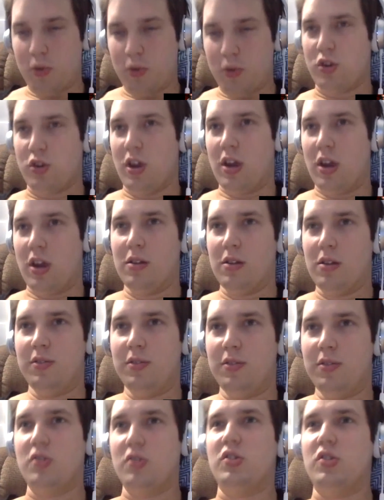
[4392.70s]
Shane.
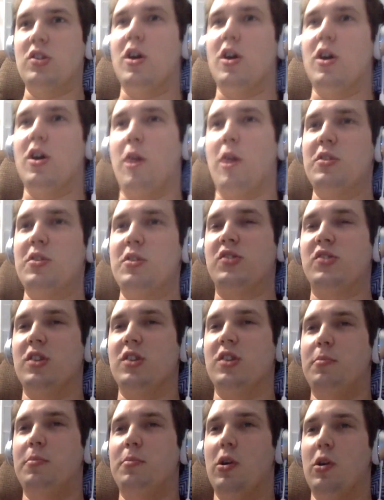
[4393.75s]
Do you see Arby's
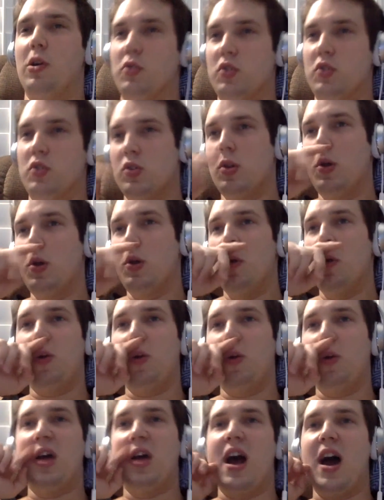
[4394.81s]
did a post
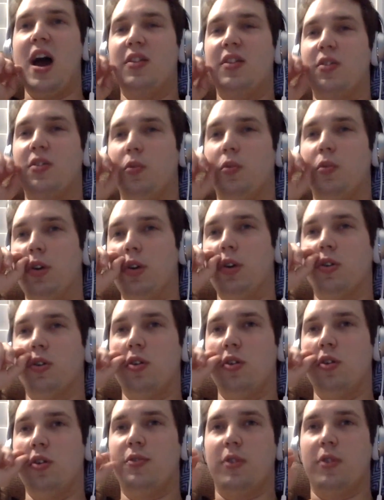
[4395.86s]
where they had the one
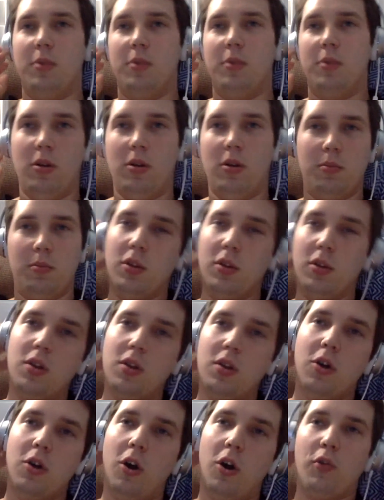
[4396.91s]
girl from
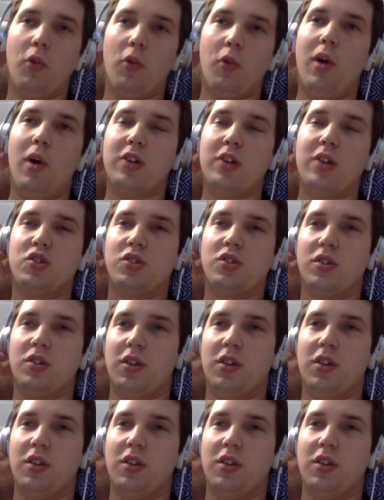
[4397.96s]
Overwatch holding